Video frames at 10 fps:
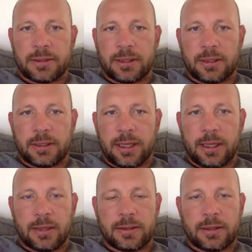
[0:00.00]
that these
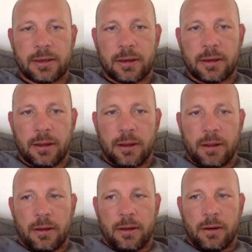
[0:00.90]
kids
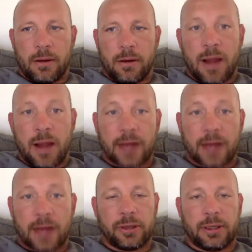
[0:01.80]
are
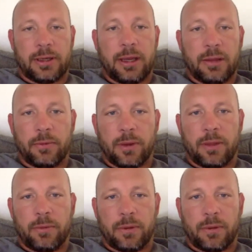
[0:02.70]
naturally dealing with